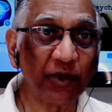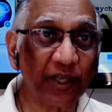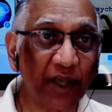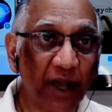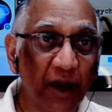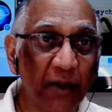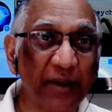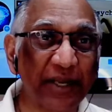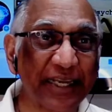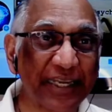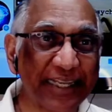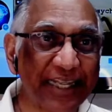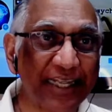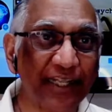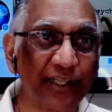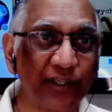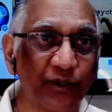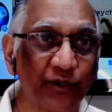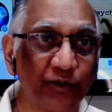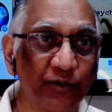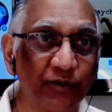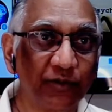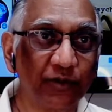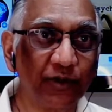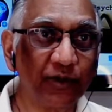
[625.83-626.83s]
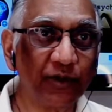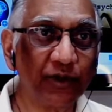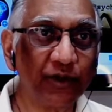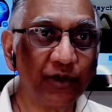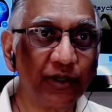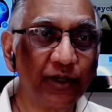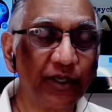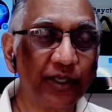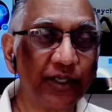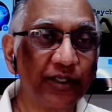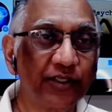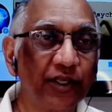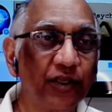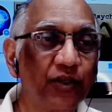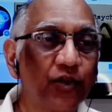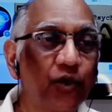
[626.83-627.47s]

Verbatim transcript: come and kill you. he said,